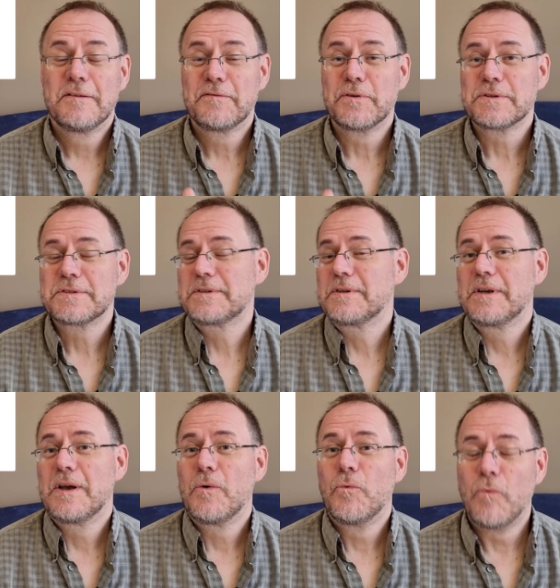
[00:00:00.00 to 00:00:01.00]
First,
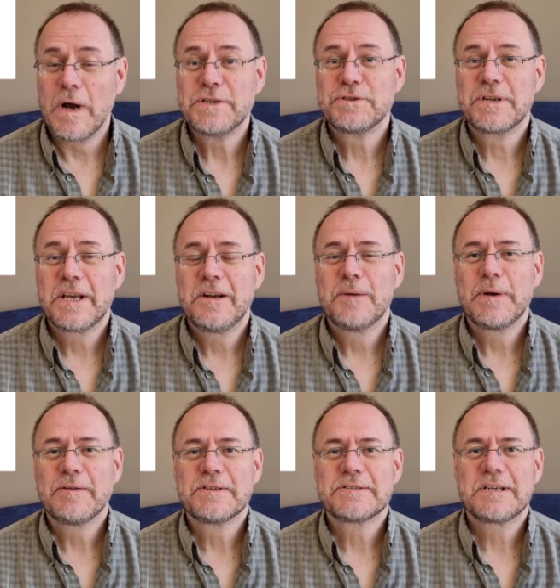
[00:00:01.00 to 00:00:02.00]
why you should care
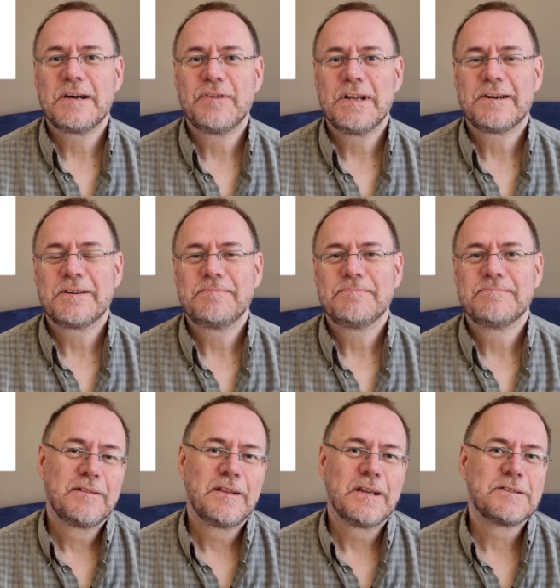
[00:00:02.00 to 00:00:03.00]
about this cover letter,
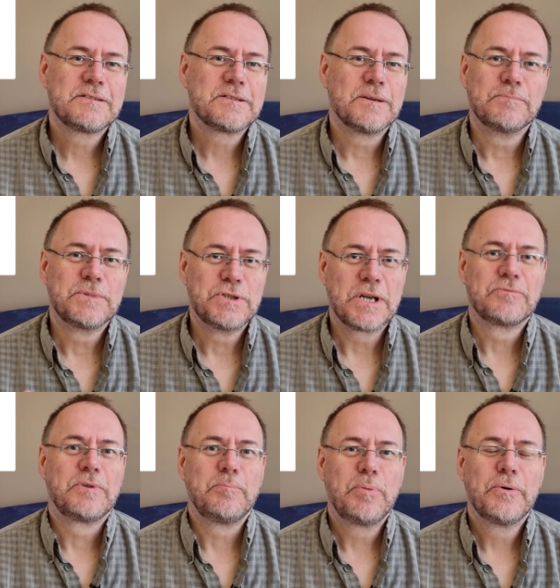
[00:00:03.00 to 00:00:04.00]
then some
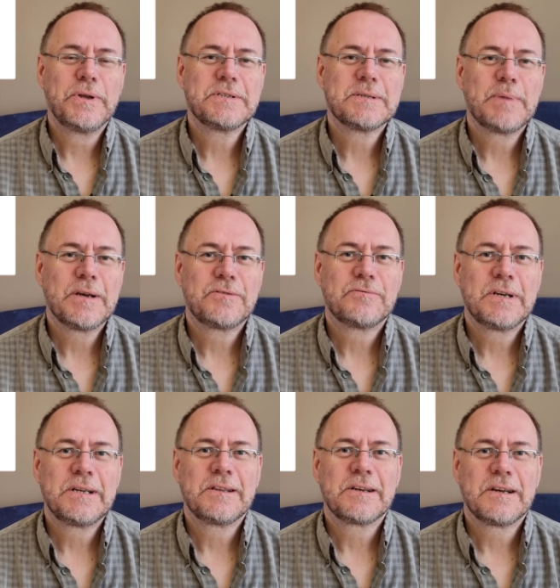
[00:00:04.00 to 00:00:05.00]
general points about
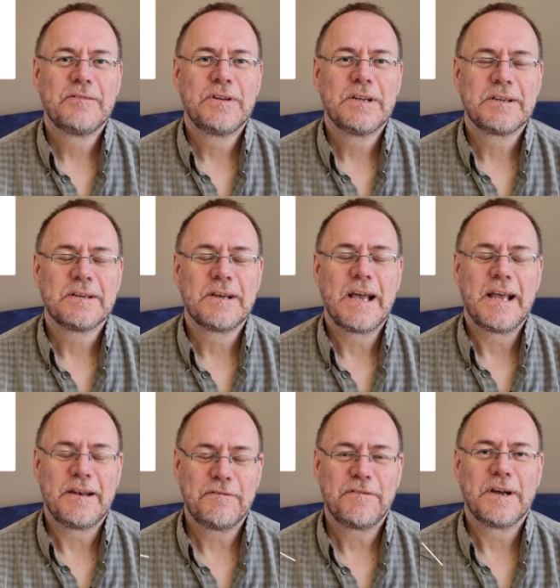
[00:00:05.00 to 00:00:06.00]
writing the cover letter,
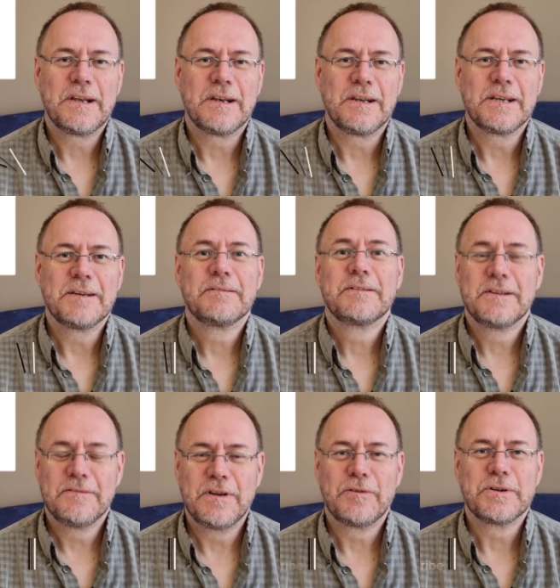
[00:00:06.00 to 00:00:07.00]
and finally,
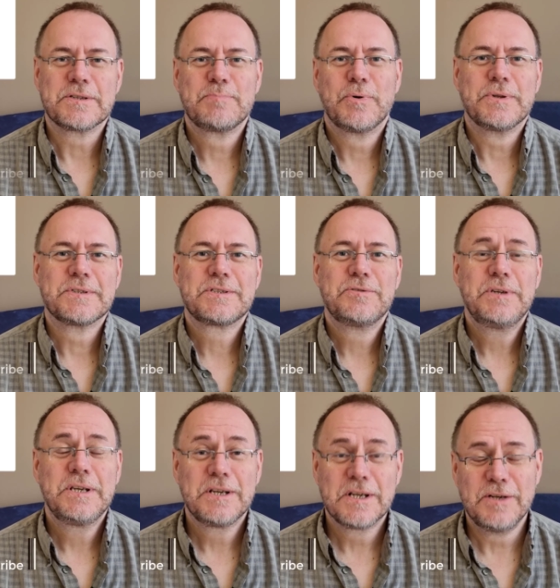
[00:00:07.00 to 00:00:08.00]
the various points to
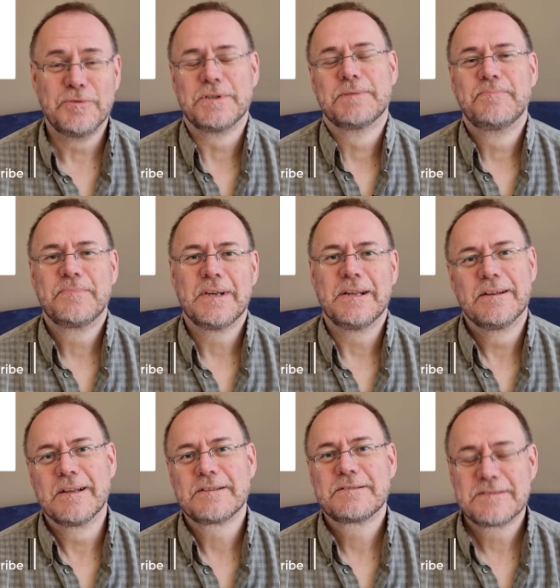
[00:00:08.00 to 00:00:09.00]
include
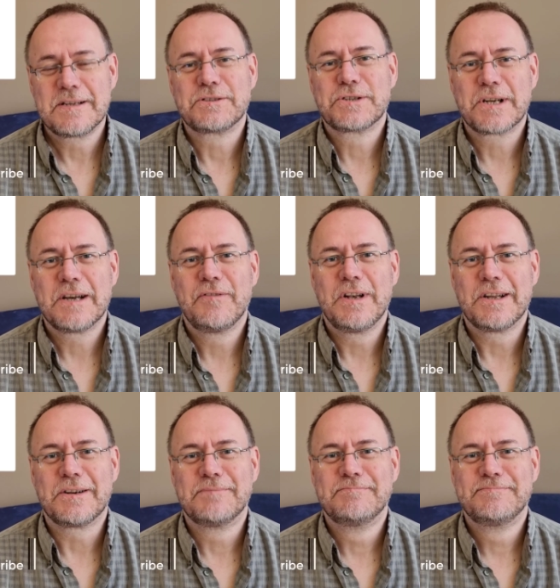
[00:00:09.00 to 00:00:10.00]
in the, such a cover
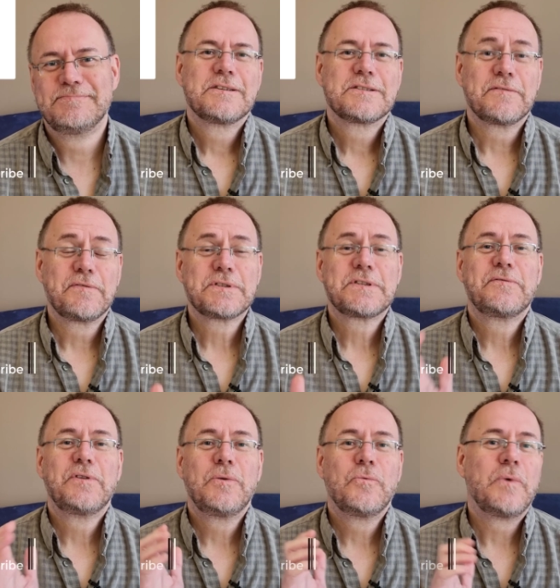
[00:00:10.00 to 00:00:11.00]
letter. So first
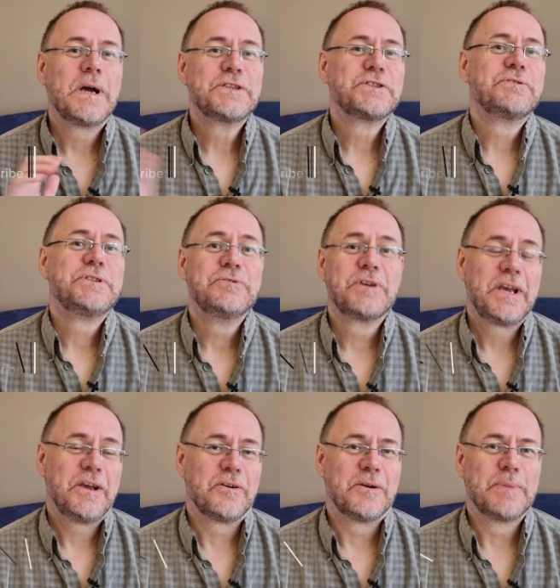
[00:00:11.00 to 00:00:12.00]
of all, why should you
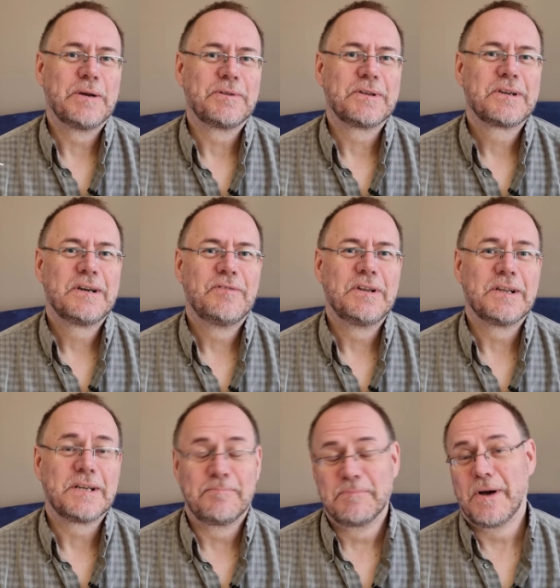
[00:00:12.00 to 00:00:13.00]
care about the cover
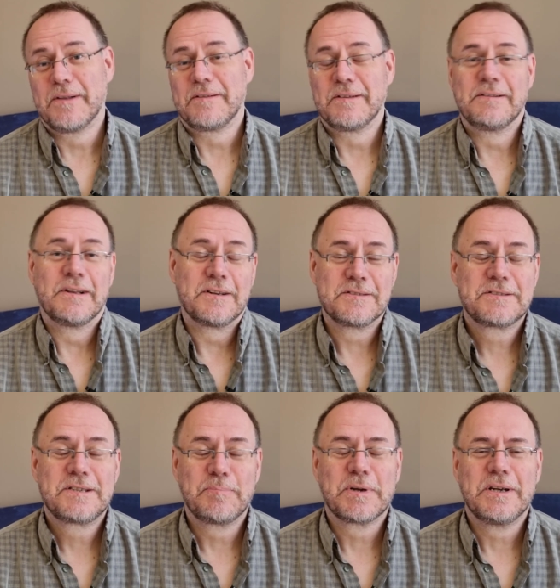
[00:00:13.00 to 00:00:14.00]
letter, other than that it's
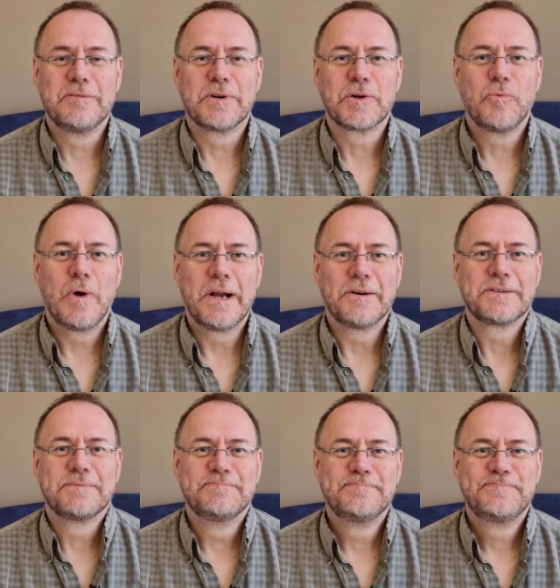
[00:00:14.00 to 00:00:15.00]
typically required?